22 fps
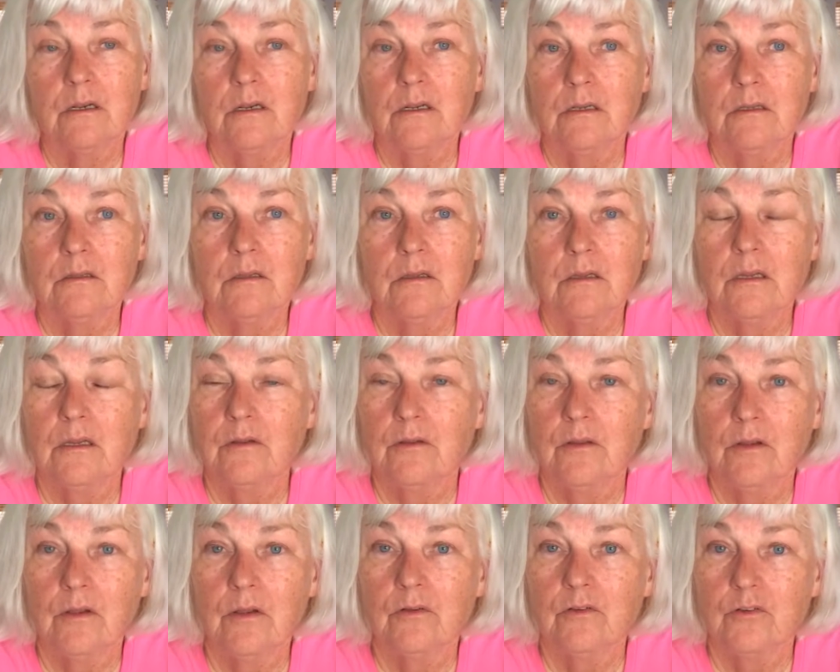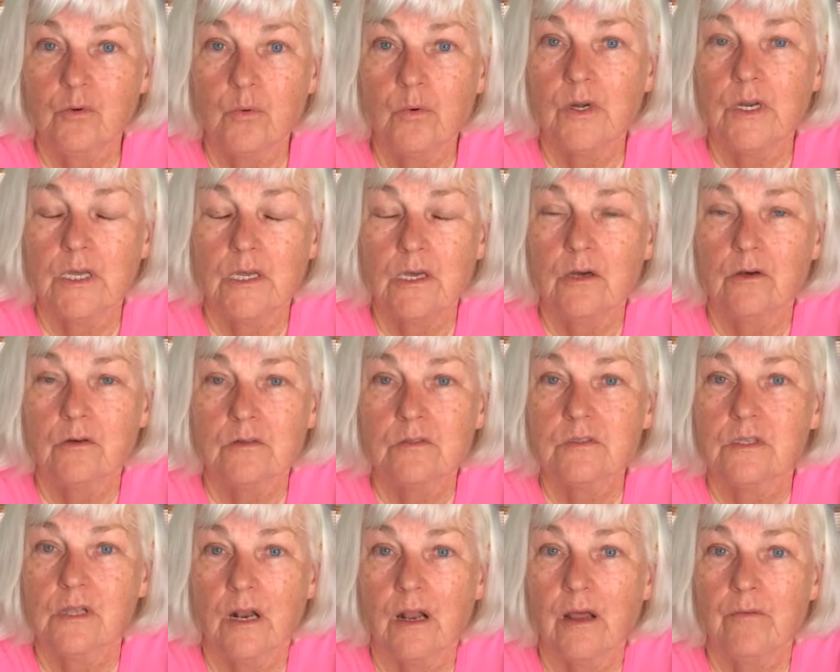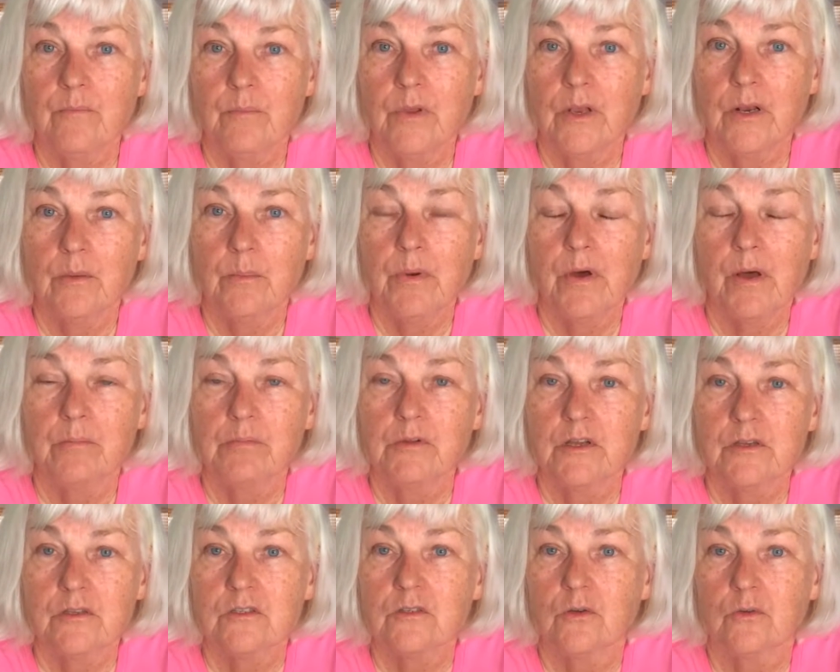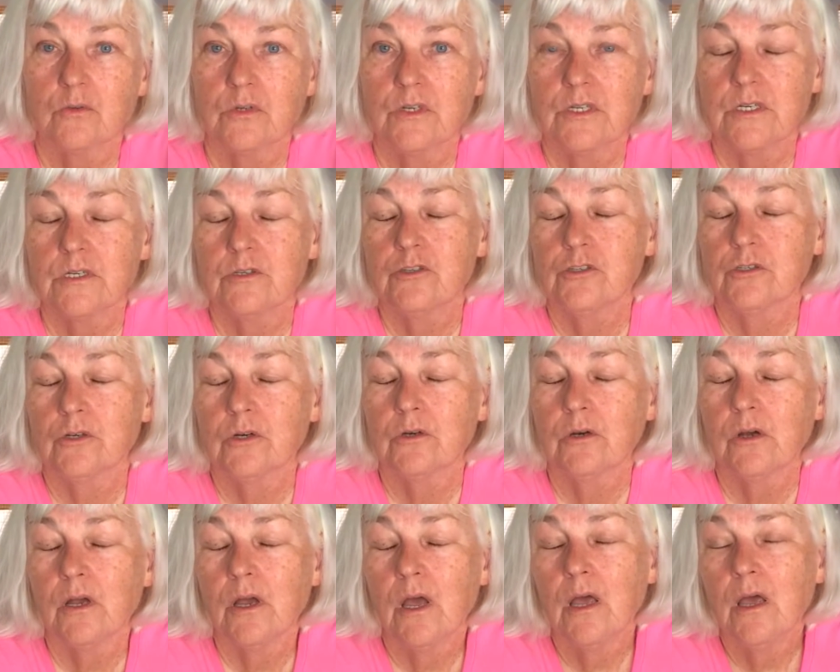and in the 20 years that I've been a public school teacher,